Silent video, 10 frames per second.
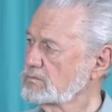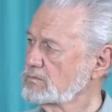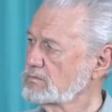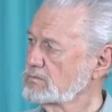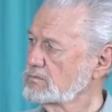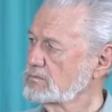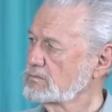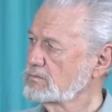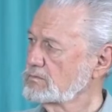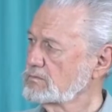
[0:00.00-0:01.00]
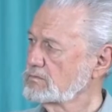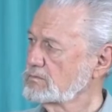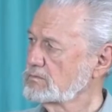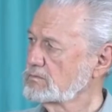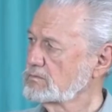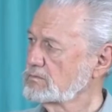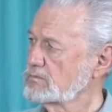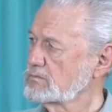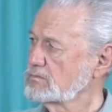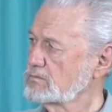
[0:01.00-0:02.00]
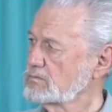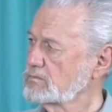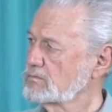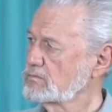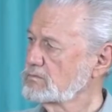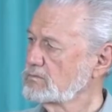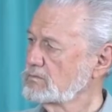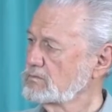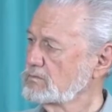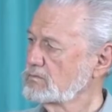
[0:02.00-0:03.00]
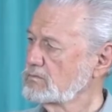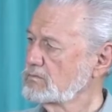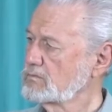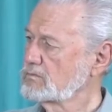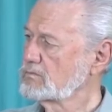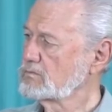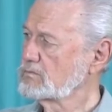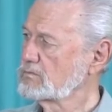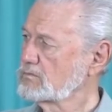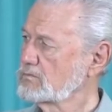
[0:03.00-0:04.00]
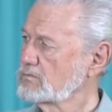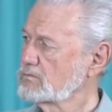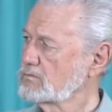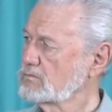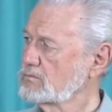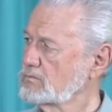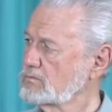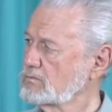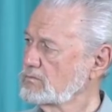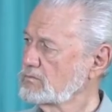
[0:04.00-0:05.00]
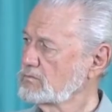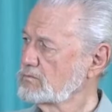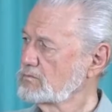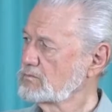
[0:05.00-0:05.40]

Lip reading: (silent)